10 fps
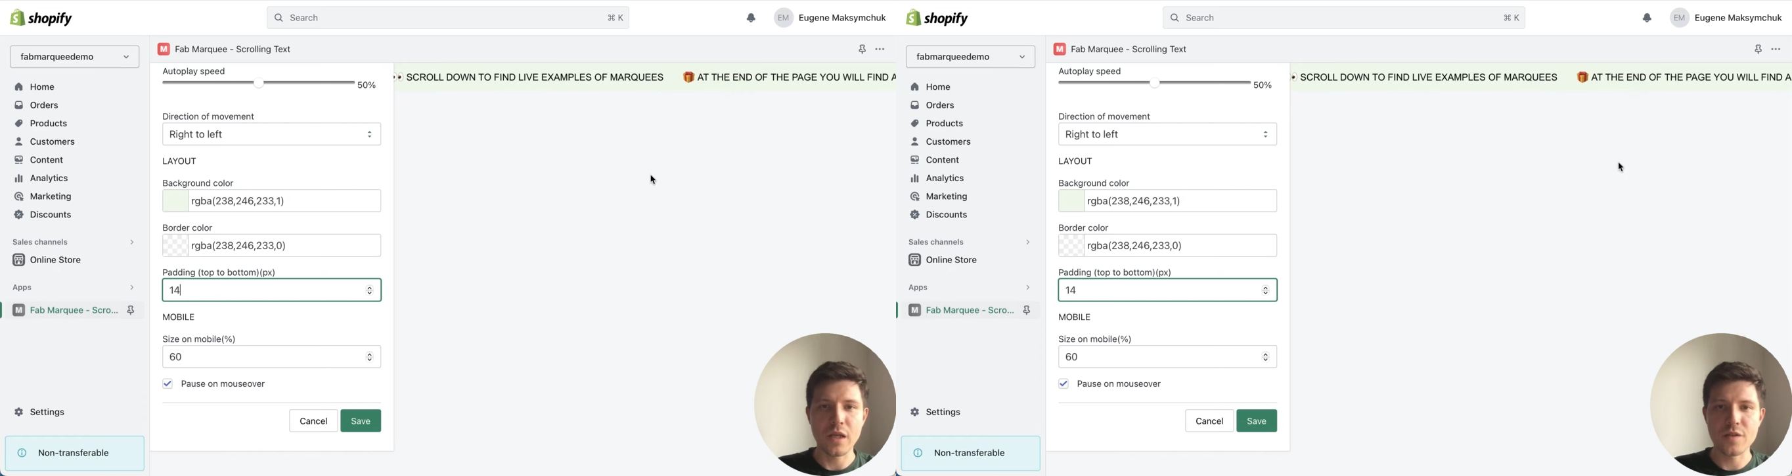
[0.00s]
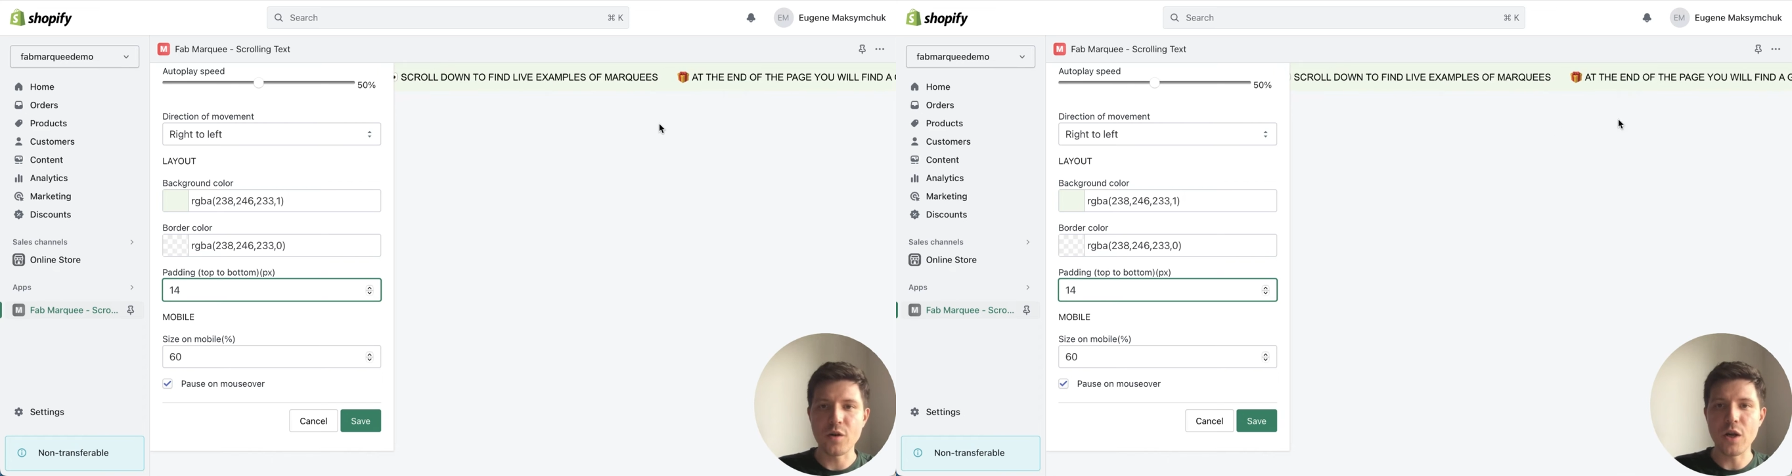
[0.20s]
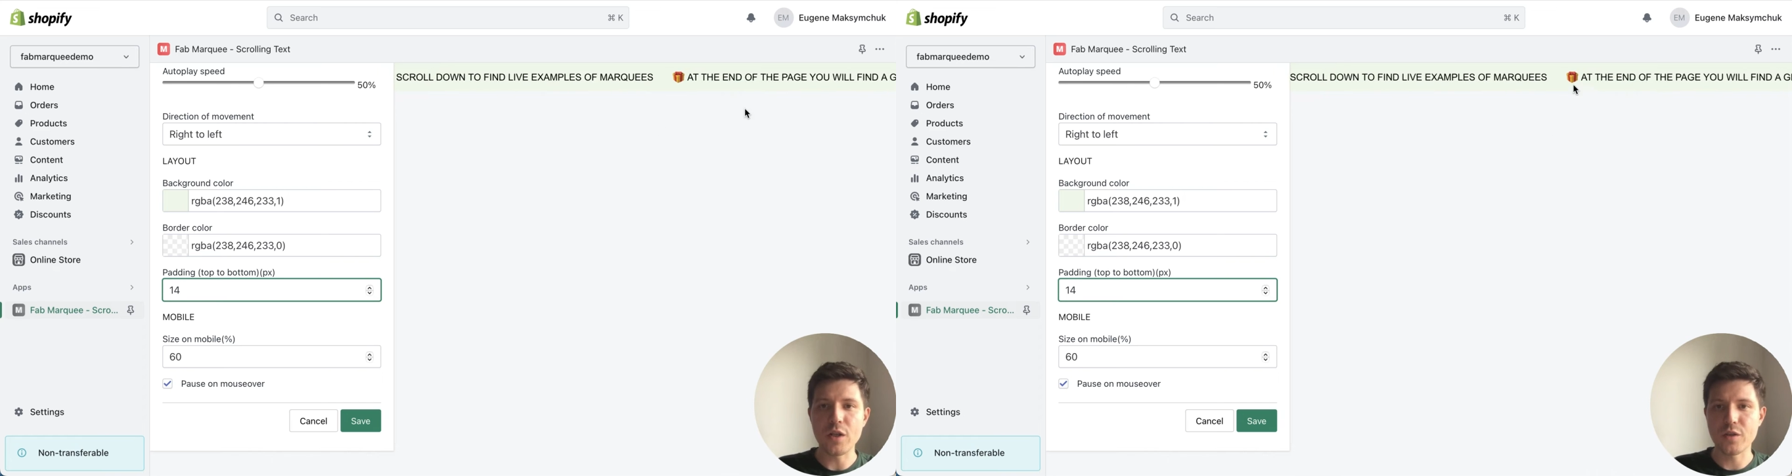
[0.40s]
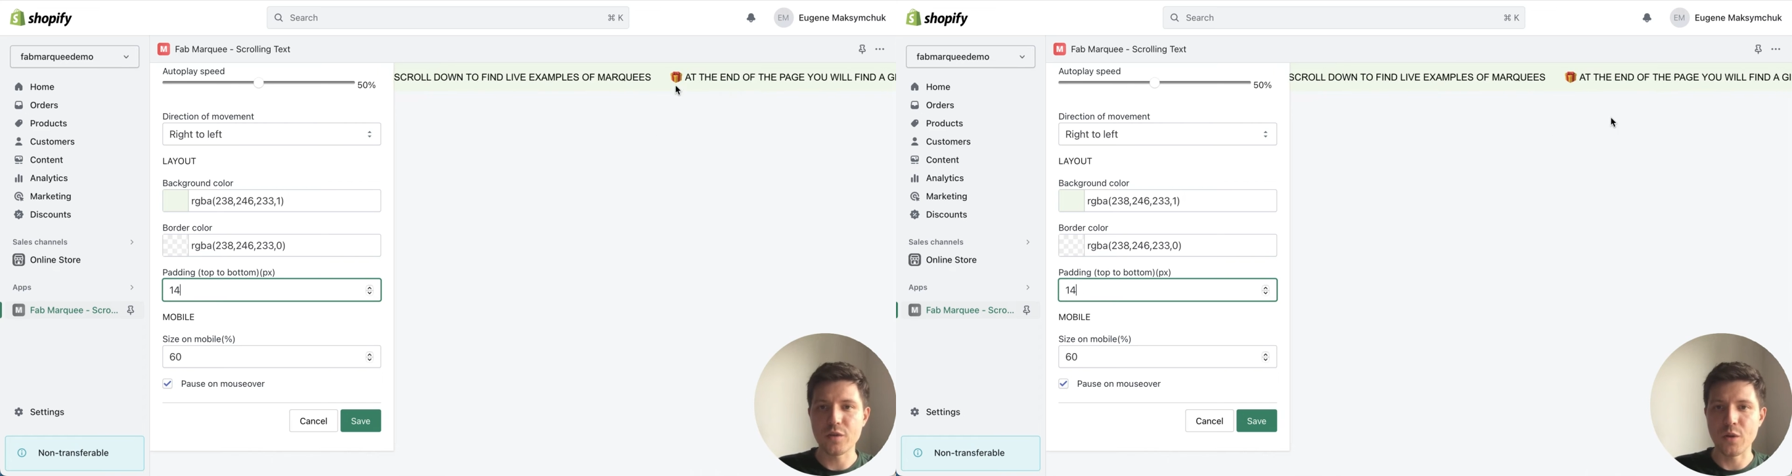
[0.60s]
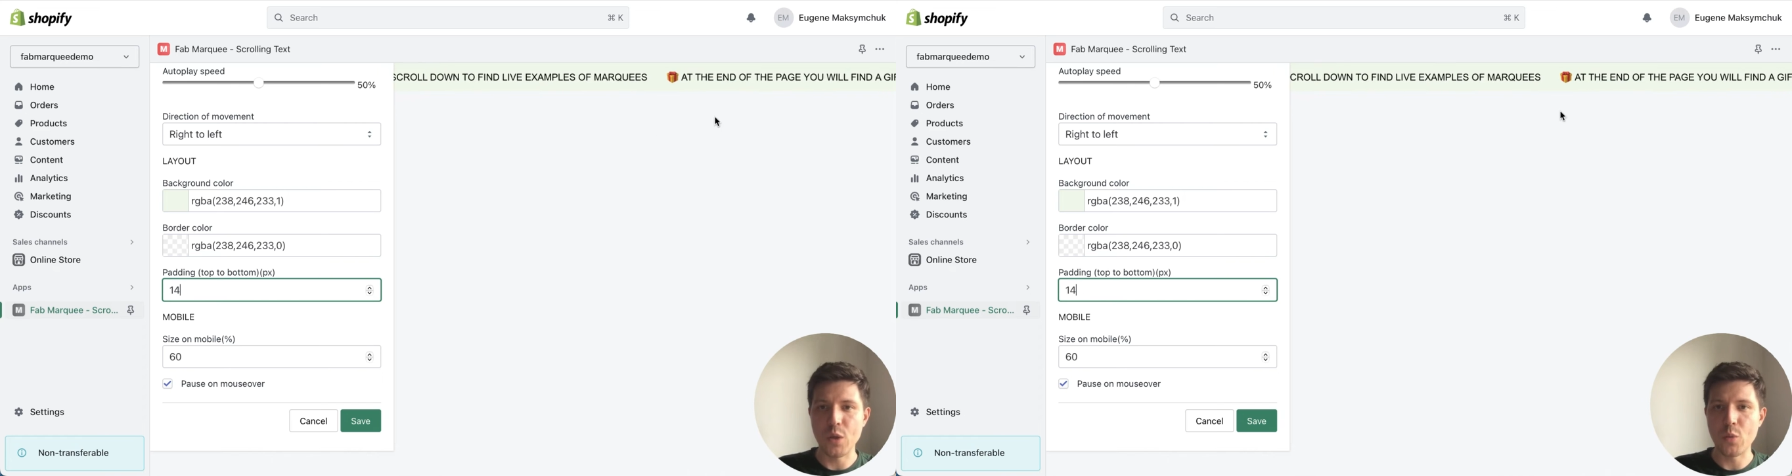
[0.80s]
At the right,
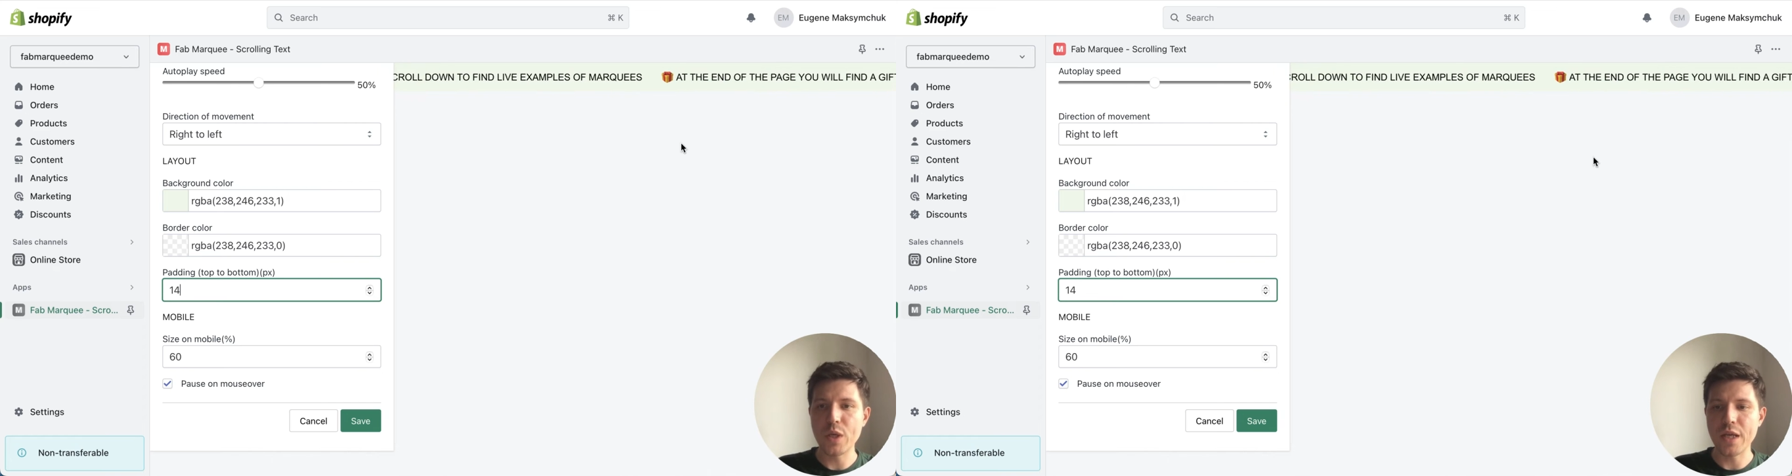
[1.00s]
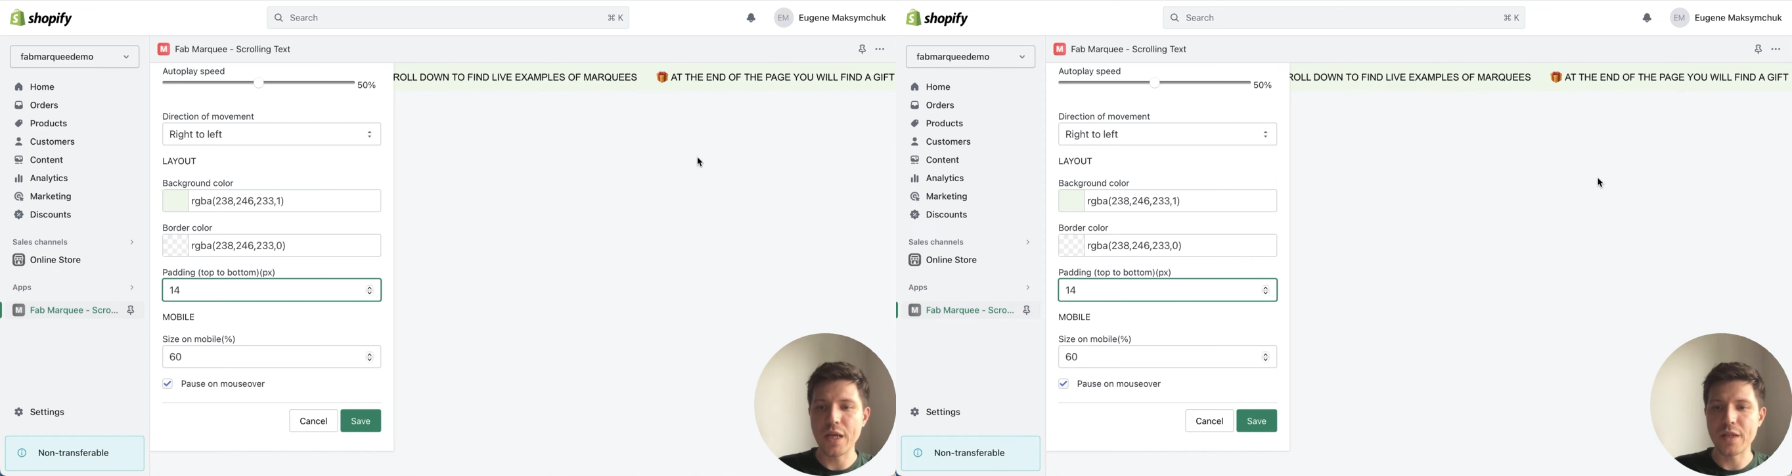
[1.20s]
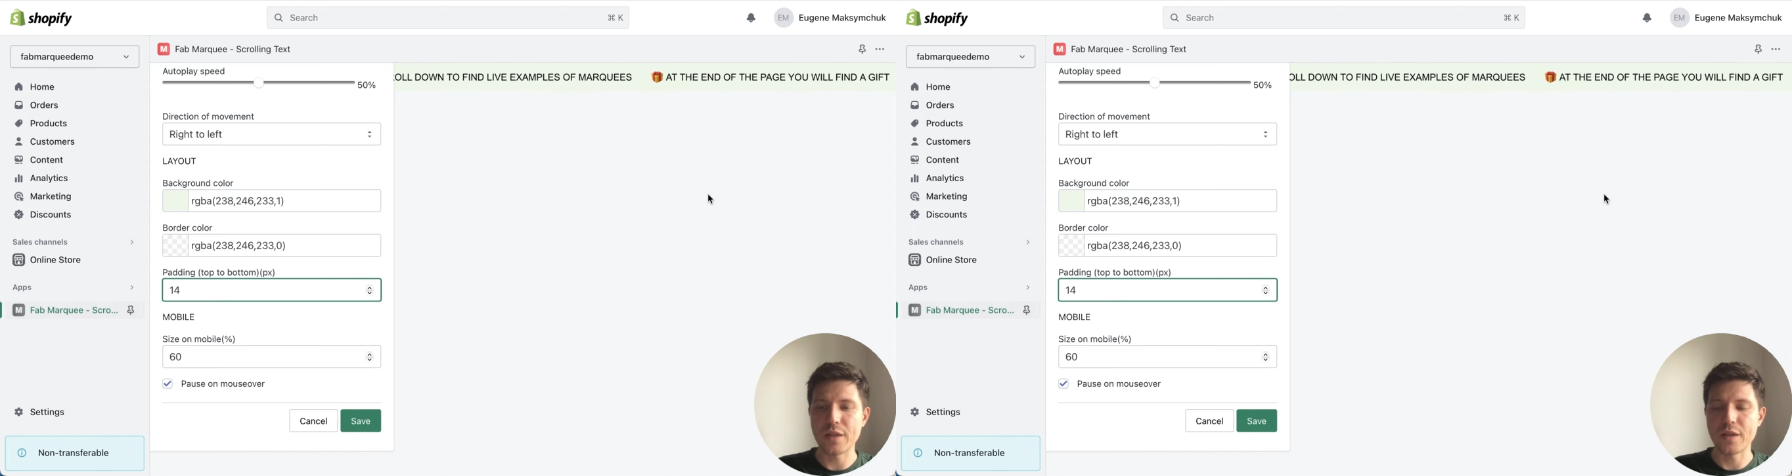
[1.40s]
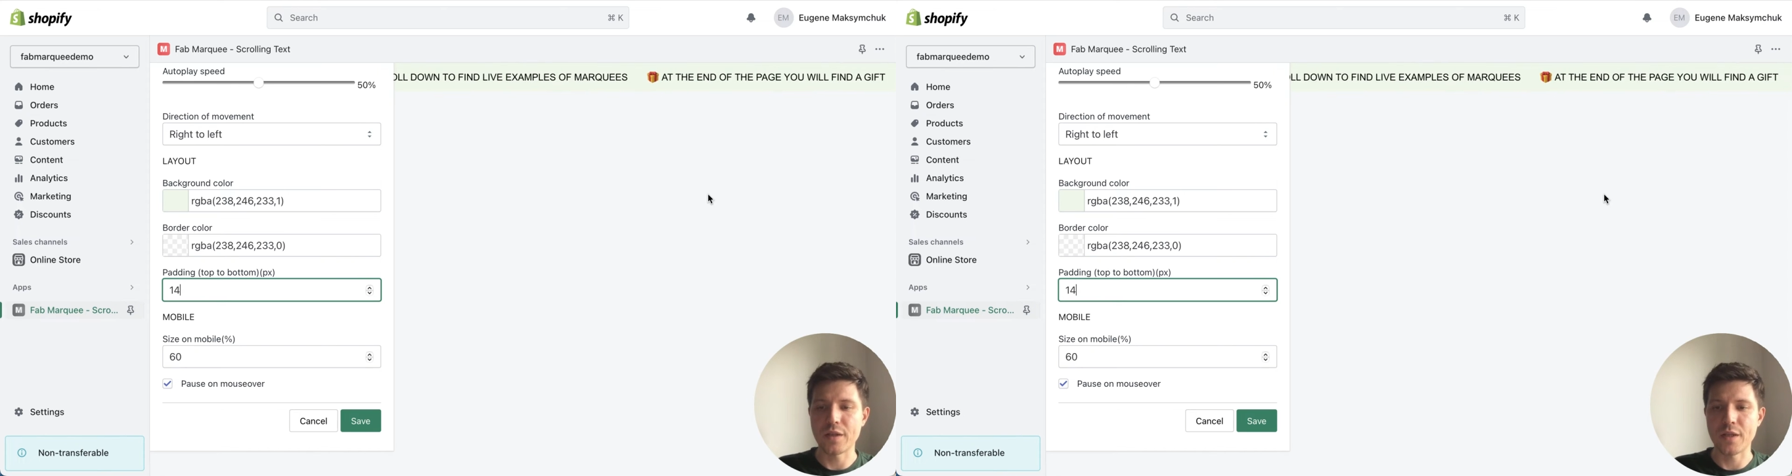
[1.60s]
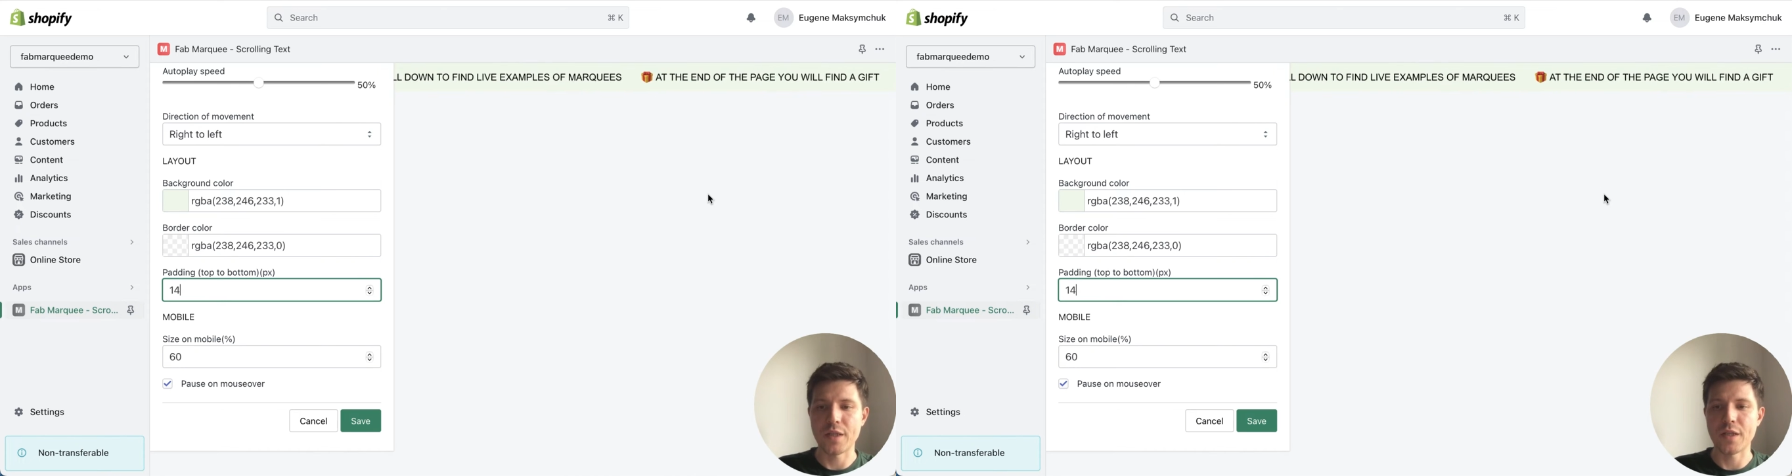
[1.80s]
uh, we can
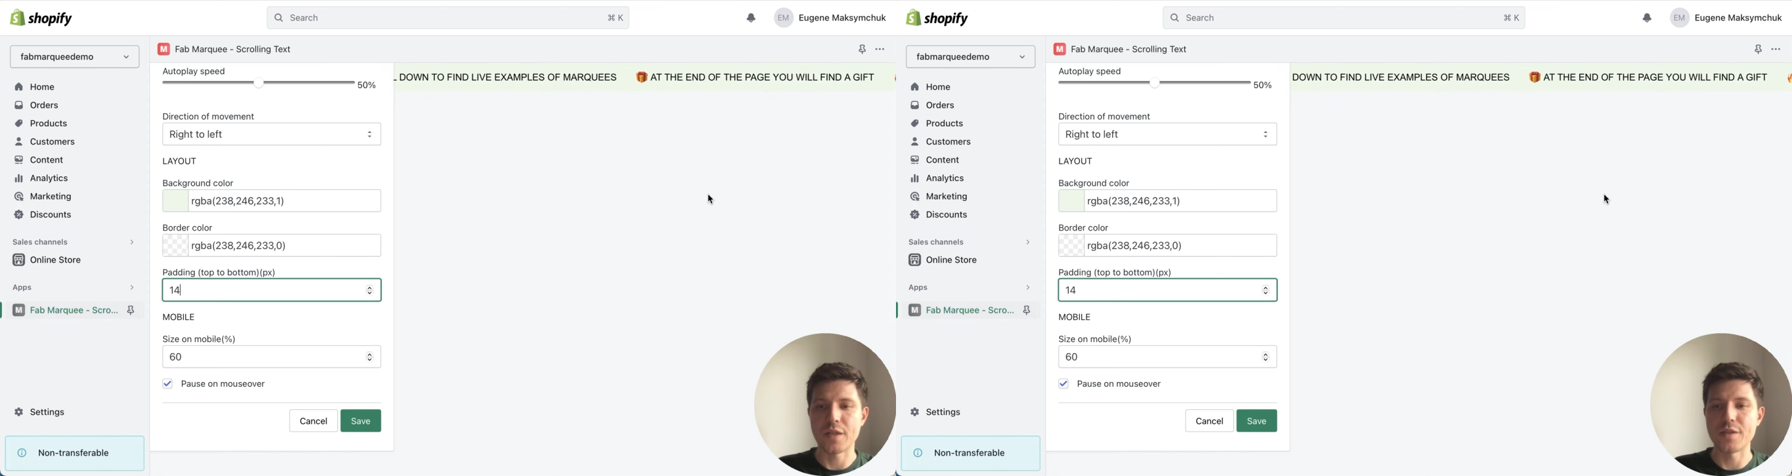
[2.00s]
uh,